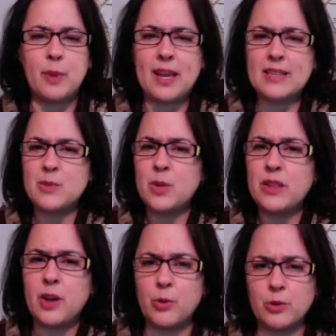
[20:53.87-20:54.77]
I guess, one of
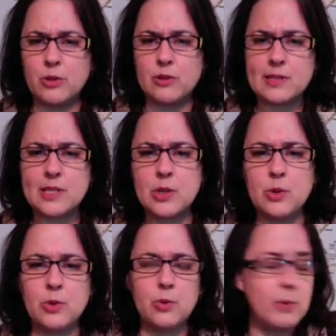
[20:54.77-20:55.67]
the owners who